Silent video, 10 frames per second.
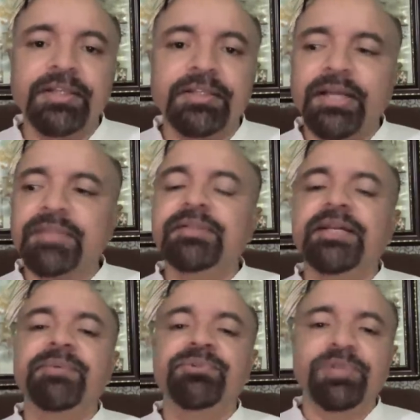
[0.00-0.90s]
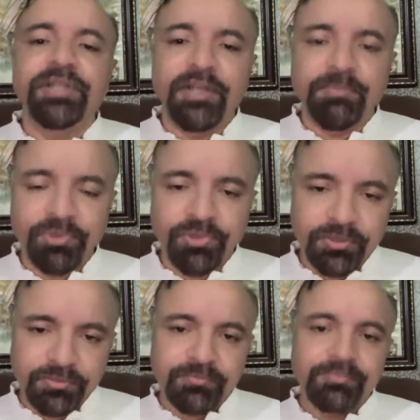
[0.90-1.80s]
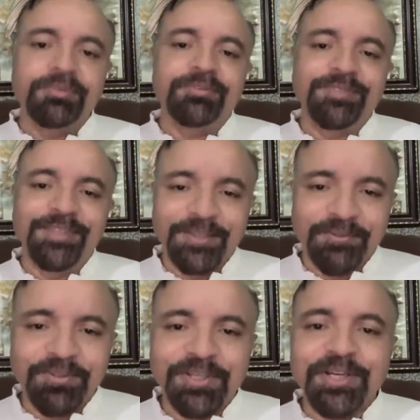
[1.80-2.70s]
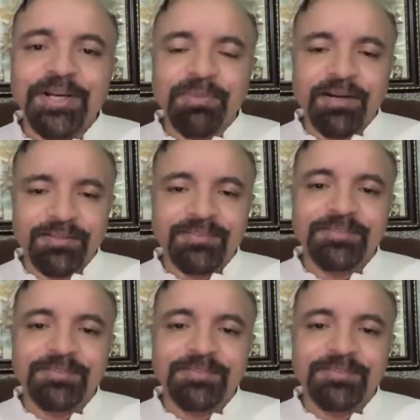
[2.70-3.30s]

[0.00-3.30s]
That's the time you clean up your, we clean up our